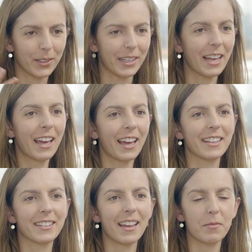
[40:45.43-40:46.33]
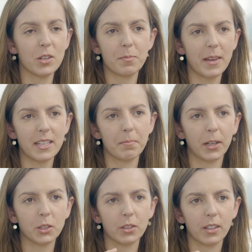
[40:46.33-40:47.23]
And it just makes it
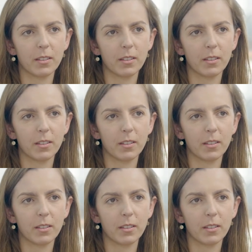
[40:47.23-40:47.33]
much